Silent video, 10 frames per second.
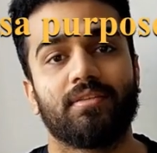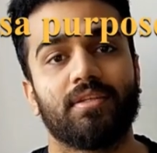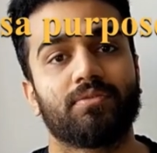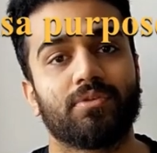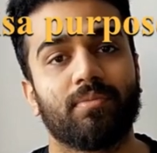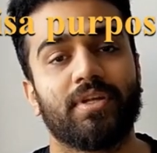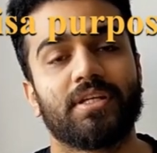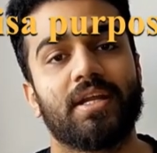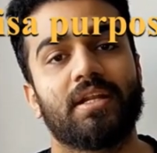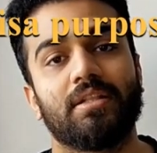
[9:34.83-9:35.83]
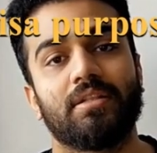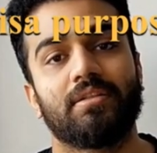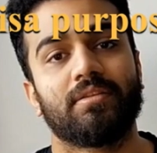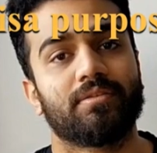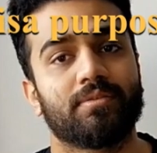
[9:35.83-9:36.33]
this was my title,
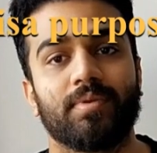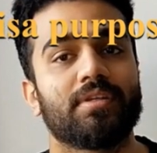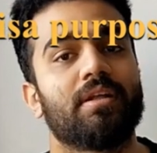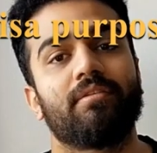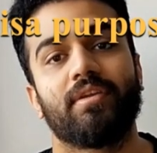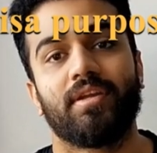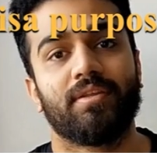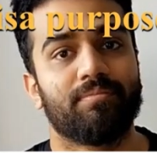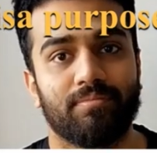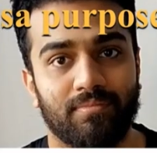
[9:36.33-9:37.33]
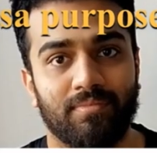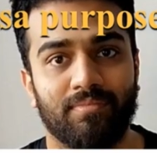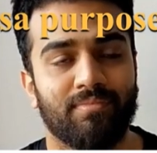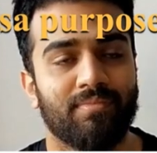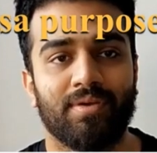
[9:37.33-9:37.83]
this was my salary,
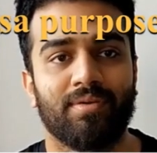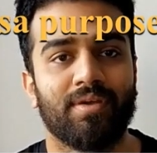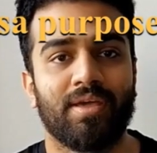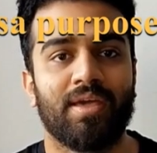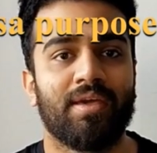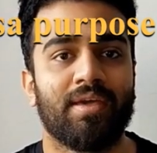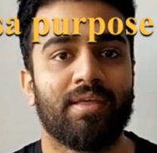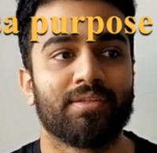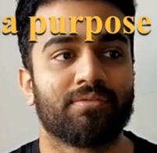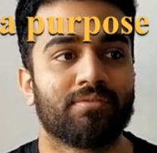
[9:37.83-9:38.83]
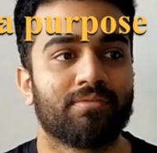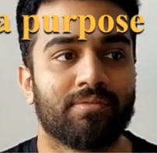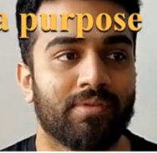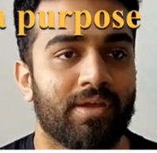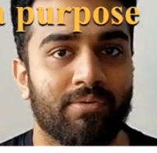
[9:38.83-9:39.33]
and this
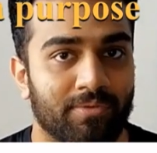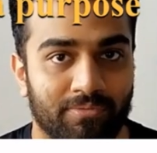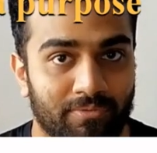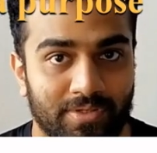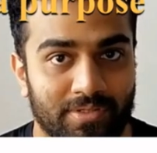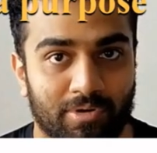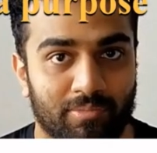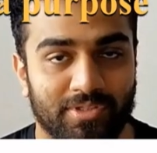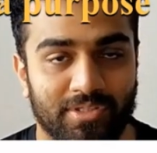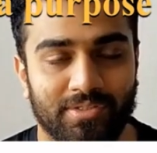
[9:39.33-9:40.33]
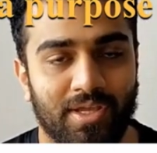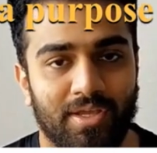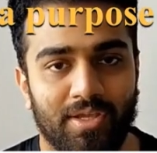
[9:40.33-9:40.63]
letter was for visa purposes.